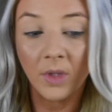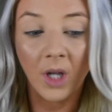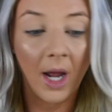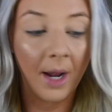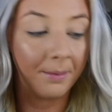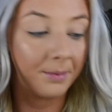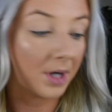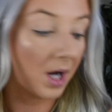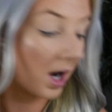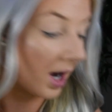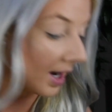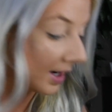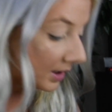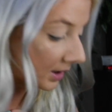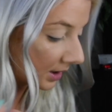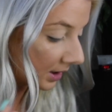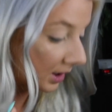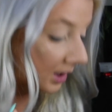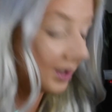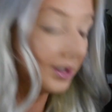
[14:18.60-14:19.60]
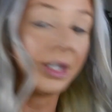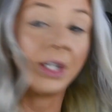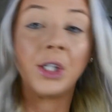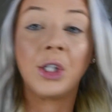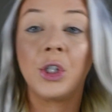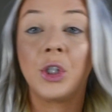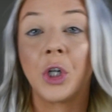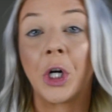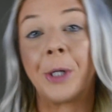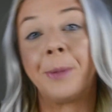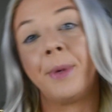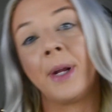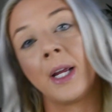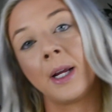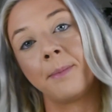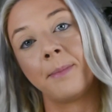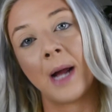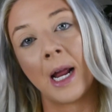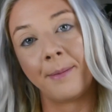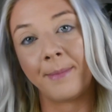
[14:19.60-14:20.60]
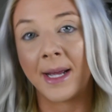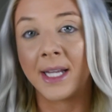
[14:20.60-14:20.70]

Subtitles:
I'm not disturbing my